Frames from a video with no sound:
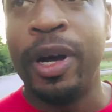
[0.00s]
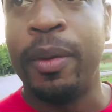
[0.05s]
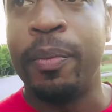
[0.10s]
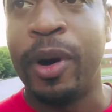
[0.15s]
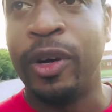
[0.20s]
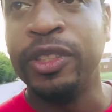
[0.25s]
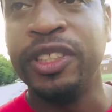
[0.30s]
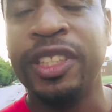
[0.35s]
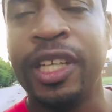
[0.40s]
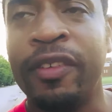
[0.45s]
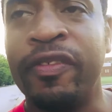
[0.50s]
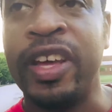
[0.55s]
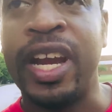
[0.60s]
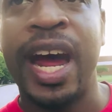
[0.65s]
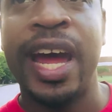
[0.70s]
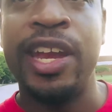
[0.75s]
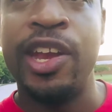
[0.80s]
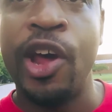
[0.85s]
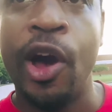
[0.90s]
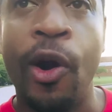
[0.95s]
Most of it
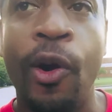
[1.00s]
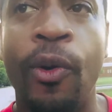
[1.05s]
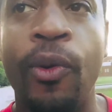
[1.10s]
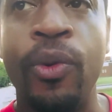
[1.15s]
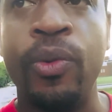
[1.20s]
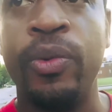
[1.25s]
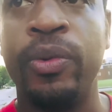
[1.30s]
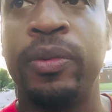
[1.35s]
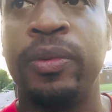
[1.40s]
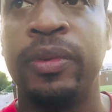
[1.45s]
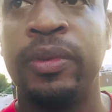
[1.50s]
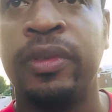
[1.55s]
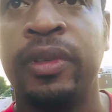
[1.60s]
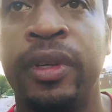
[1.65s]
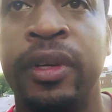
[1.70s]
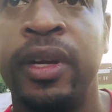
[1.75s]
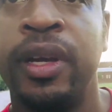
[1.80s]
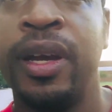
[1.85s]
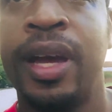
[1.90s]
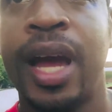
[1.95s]
I know.
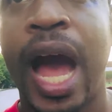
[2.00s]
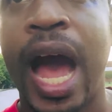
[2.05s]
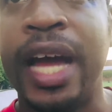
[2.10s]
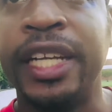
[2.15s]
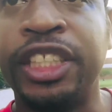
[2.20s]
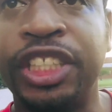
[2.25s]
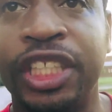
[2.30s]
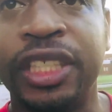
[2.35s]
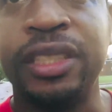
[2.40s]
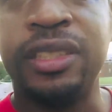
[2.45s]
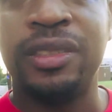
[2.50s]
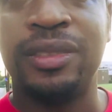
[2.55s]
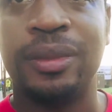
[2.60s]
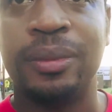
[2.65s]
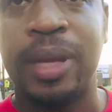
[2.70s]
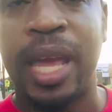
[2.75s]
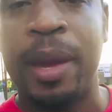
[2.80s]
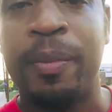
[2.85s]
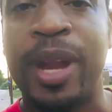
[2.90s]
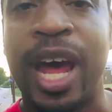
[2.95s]
I just
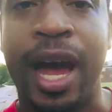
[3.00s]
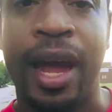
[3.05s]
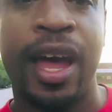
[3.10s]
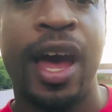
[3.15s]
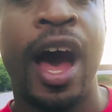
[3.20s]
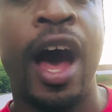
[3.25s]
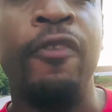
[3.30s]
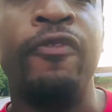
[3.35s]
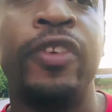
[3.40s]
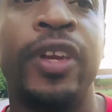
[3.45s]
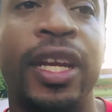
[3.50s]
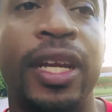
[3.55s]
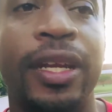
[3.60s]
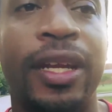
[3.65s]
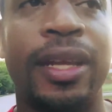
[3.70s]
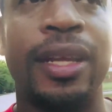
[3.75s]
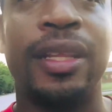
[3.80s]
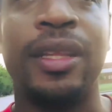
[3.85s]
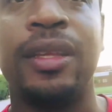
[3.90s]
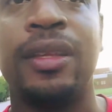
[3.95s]
am not confident
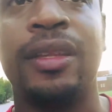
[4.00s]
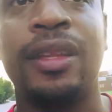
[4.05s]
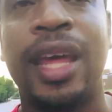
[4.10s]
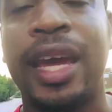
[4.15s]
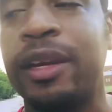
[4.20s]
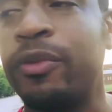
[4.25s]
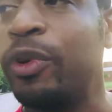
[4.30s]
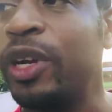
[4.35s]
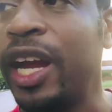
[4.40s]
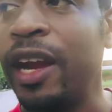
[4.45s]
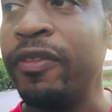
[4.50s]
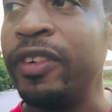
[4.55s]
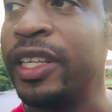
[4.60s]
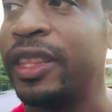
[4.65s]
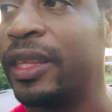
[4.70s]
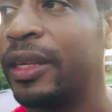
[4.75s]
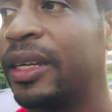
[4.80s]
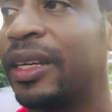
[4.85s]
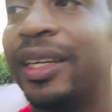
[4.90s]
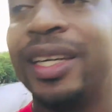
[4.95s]
in it. Like with
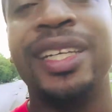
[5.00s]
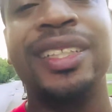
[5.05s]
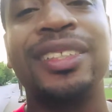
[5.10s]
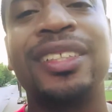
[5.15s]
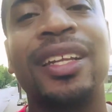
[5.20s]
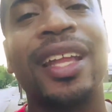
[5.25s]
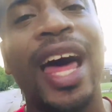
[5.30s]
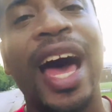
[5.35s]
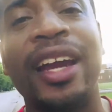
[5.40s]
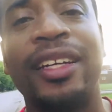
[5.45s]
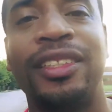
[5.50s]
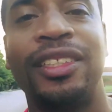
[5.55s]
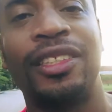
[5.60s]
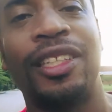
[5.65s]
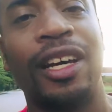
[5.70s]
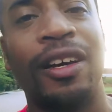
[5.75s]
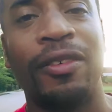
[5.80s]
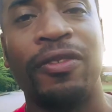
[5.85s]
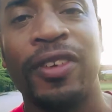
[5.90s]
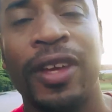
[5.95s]
it's a lot of
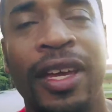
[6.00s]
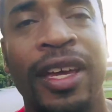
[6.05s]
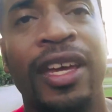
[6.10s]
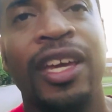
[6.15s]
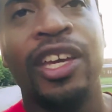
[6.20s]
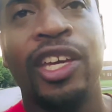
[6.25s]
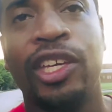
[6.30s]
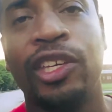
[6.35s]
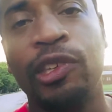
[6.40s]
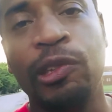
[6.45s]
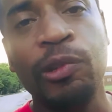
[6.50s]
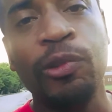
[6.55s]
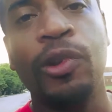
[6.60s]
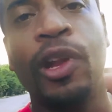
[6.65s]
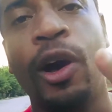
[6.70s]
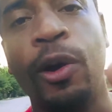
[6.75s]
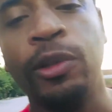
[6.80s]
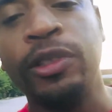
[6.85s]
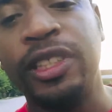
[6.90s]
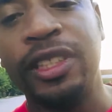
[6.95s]
stuff. You
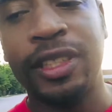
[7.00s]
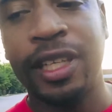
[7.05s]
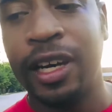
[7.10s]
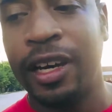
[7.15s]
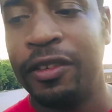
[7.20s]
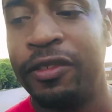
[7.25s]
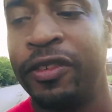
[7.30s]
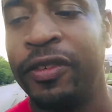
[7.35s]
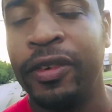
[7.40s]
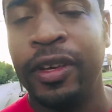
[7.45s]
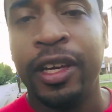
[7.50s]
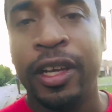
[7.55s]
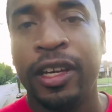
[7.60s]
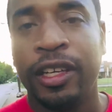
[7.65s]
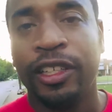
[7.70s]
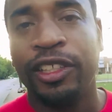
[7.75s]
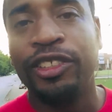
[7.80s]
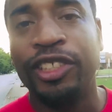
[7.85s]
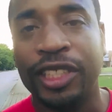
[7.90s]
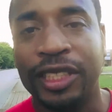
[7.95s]
know stuff.
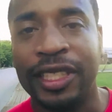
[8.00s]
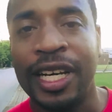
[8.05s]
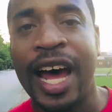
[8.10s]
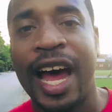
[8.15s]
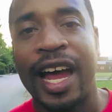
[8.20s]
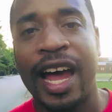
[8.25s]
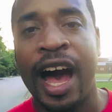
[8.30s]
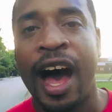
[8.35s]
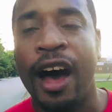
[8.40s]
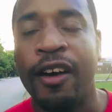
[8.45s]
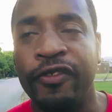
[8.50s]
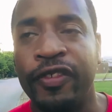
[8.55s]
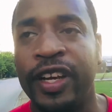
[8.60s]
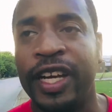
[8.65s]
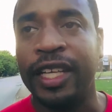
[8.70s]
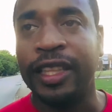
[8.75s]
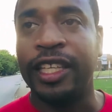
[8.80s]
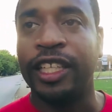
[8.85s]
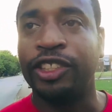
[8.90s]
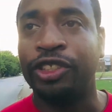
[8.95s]
You're just not
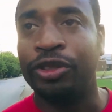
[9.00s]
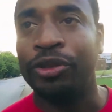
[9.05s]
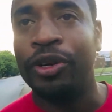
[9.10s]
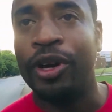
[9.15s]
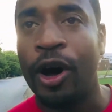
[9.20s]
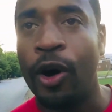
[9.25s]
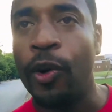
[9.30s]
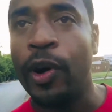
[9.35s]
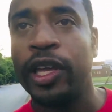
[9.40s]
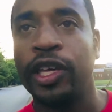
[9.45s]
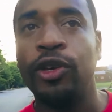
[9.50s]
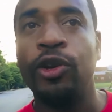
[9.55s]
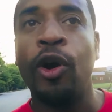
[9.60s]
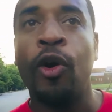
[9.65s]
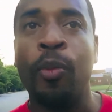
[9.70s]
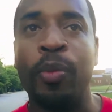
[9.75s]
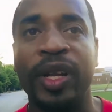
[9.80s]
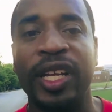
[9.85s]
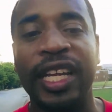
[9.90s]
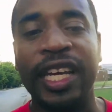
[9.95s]
confident that you know it. You
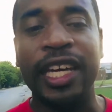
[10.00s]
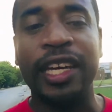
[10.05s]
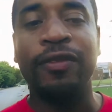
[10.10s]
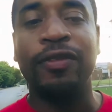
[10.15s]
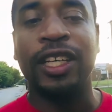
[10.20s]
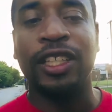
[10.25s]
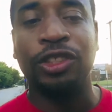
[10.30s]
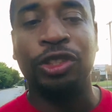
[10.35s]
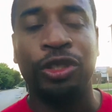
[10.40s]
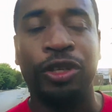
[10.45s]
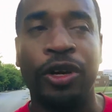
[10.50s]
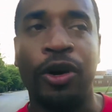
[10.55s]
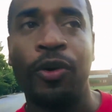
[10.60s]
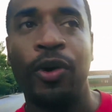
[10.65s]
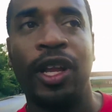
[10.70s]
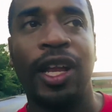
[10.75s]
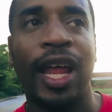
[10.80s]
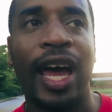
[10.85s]
don't believe that you know it.